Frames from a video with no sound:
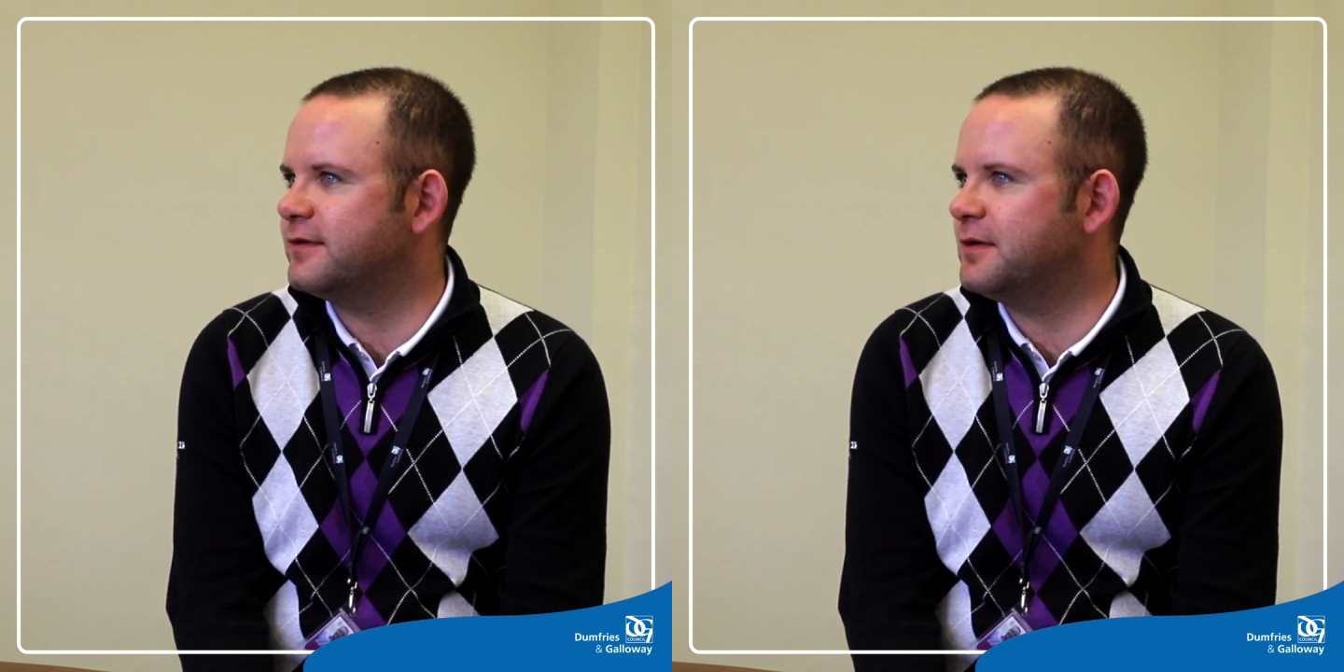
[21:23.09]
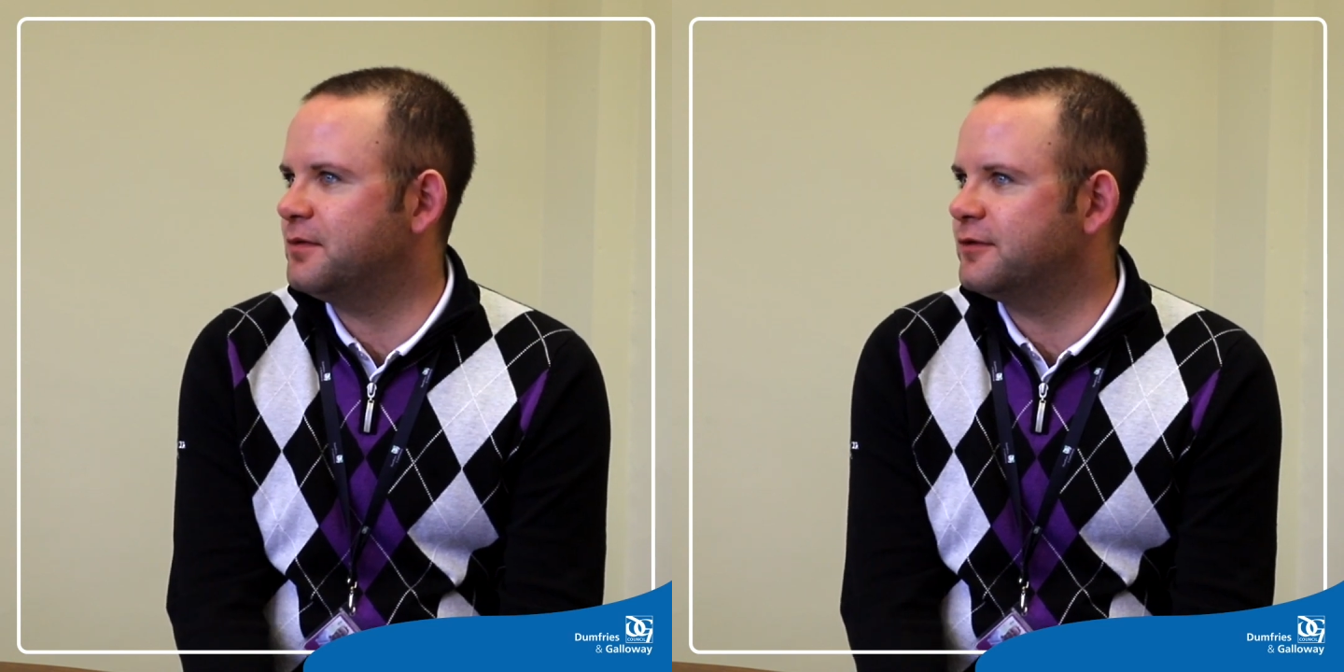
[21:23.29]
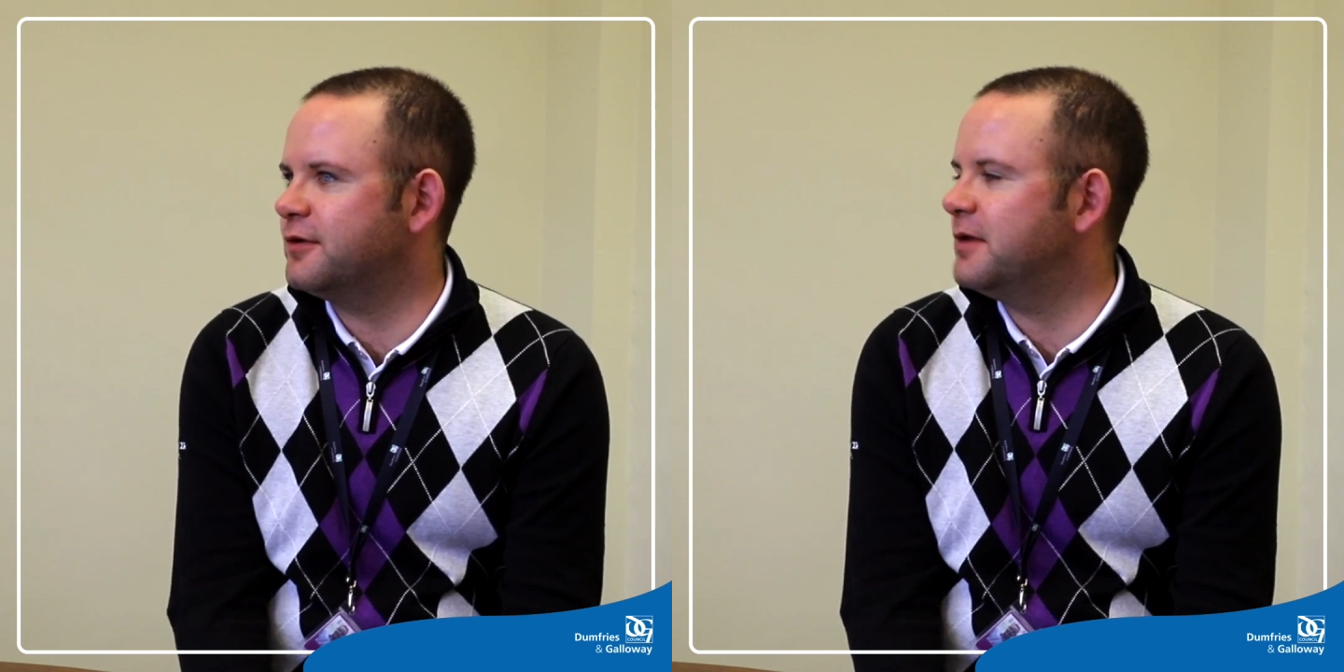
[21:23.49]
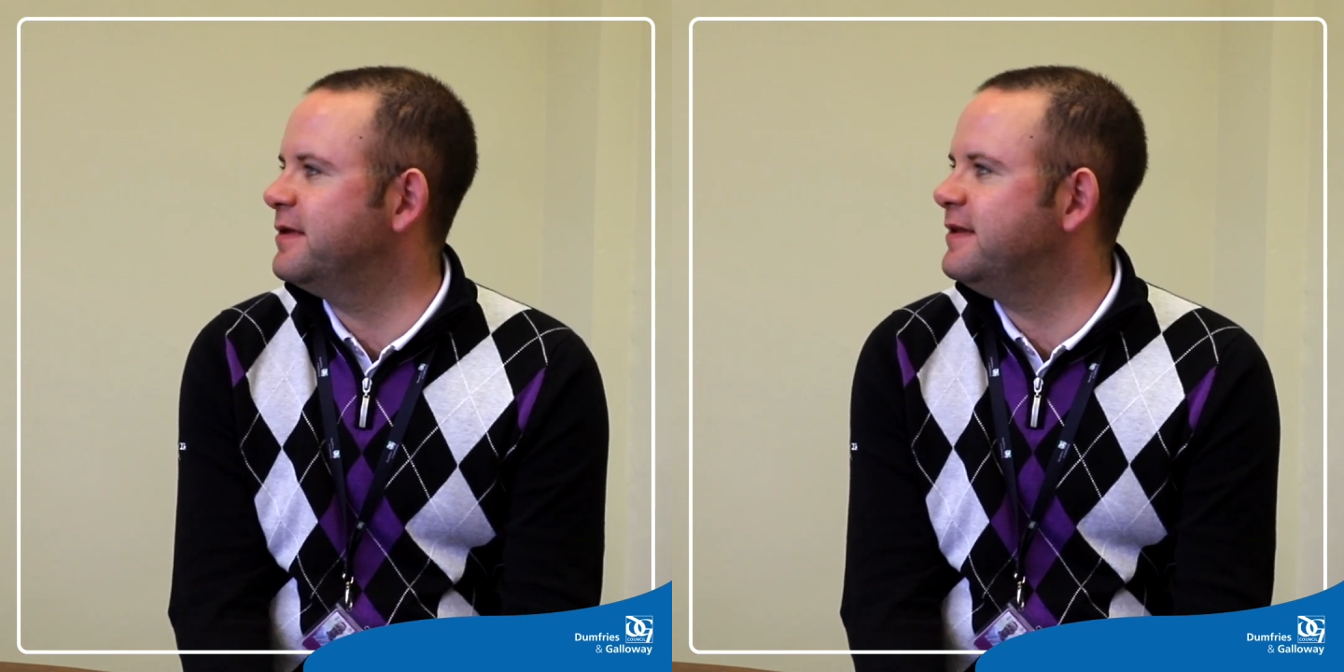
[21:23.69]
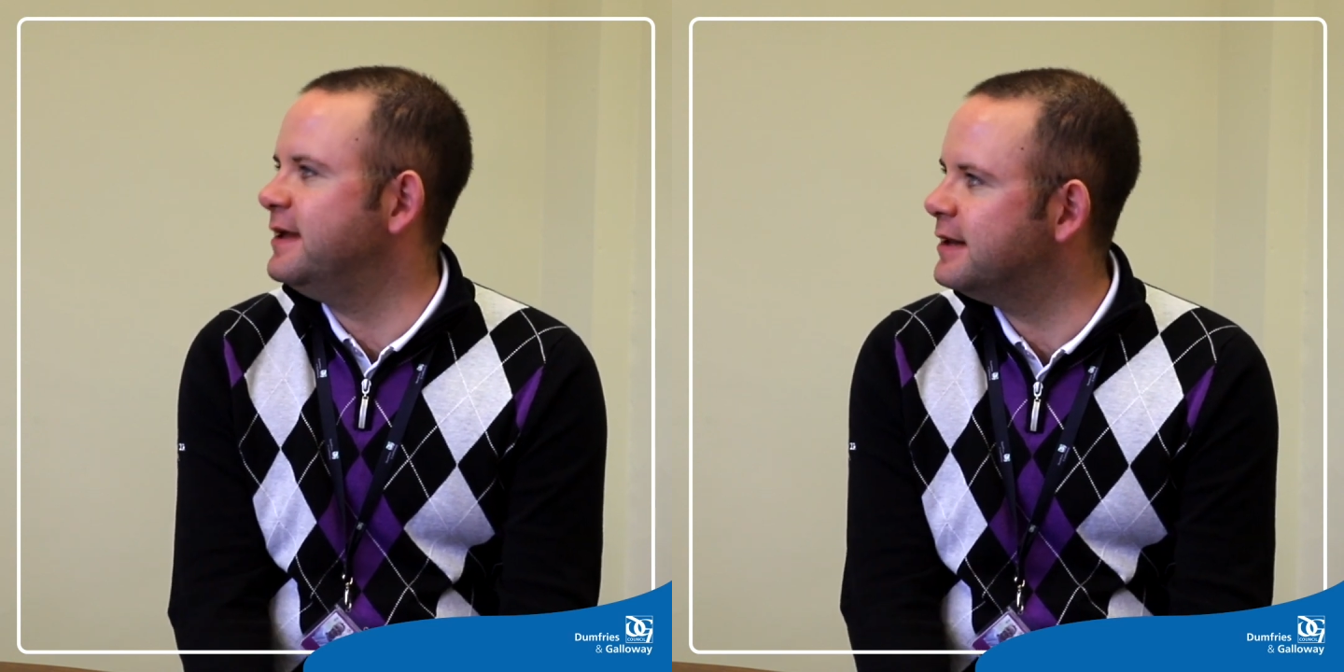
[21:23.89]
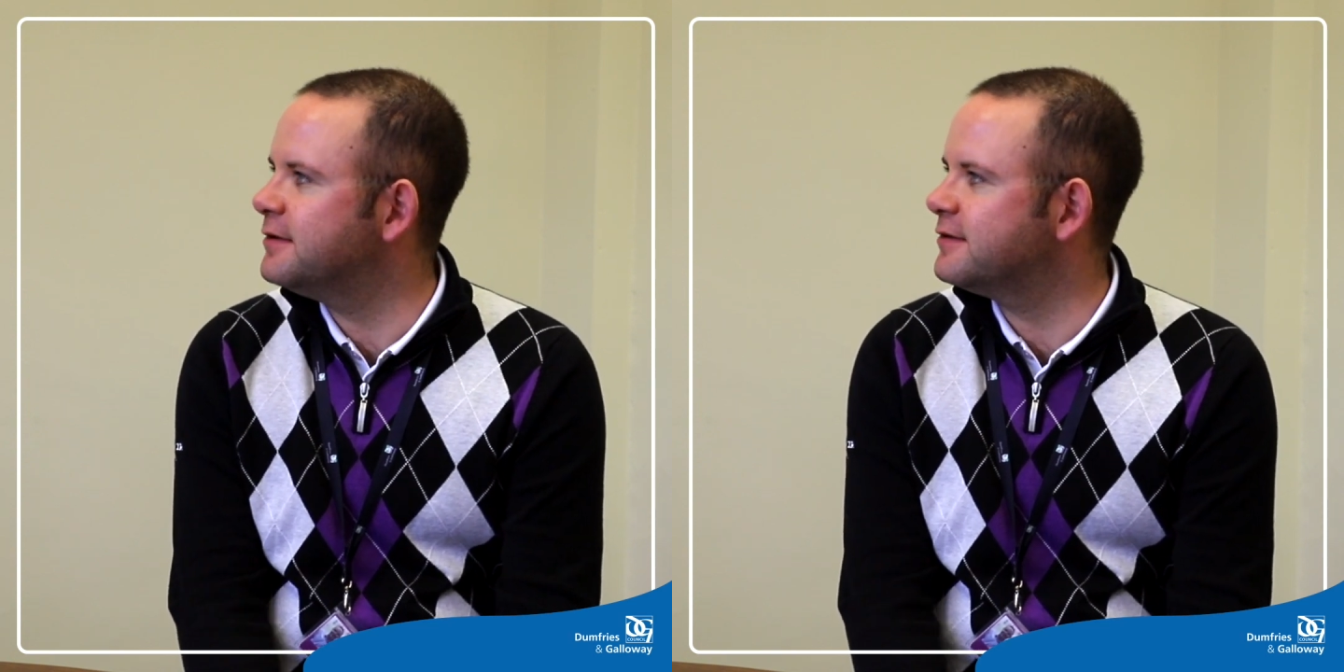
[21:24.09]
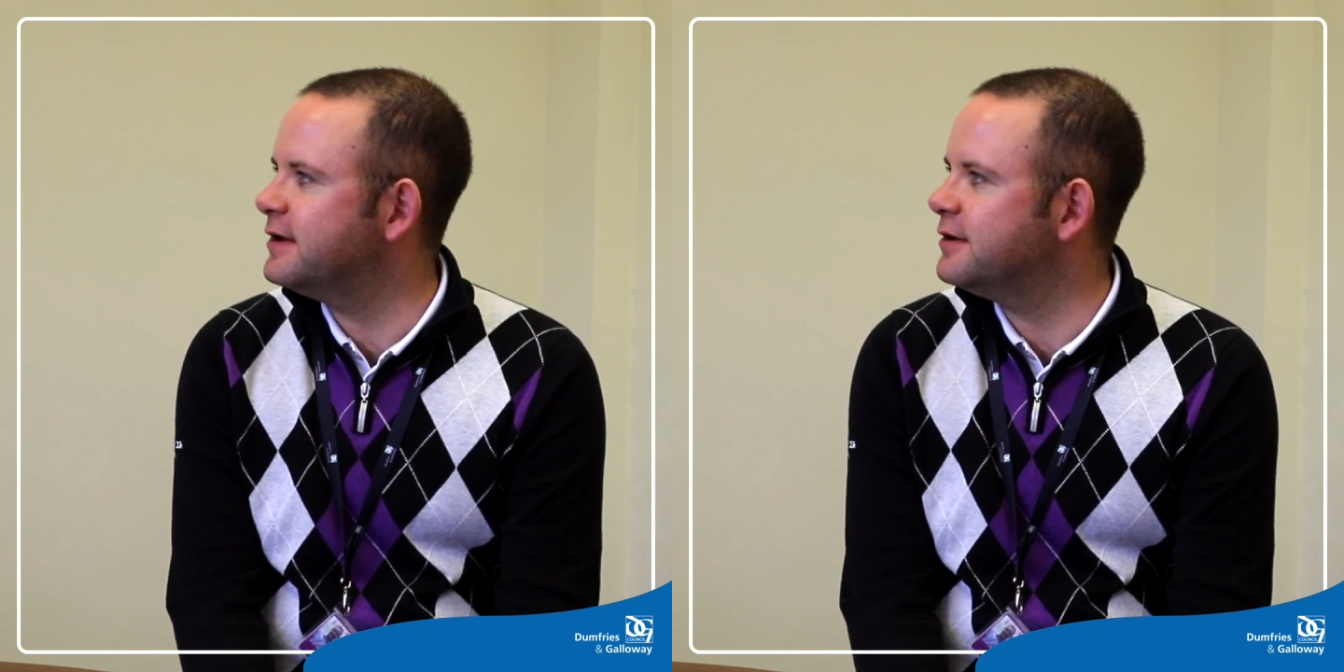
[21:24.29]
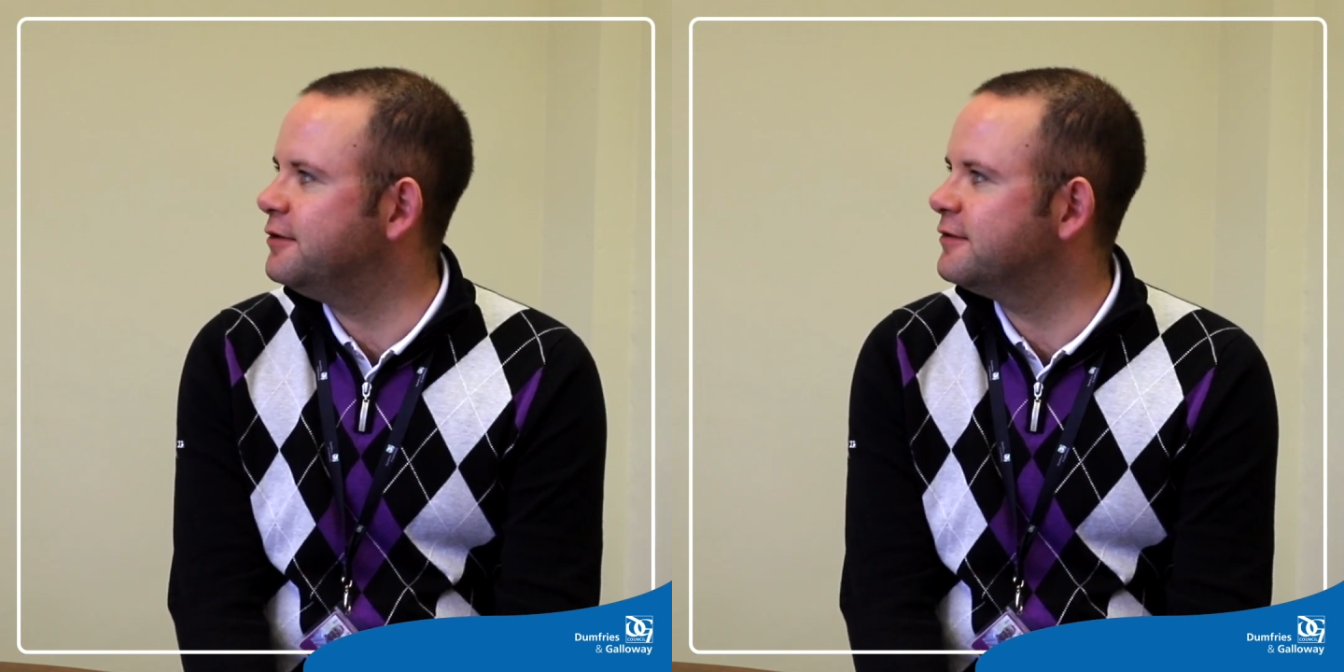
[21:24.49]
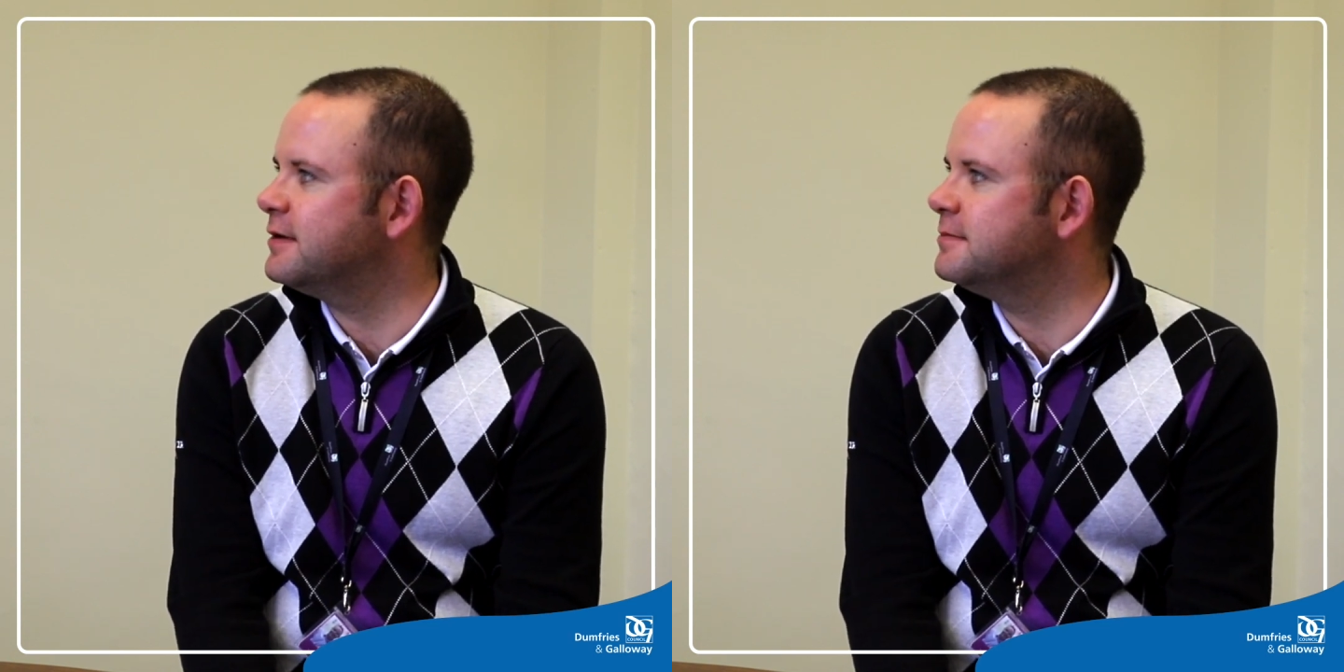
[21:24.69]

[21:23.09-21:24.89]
like what sort of materials they're using?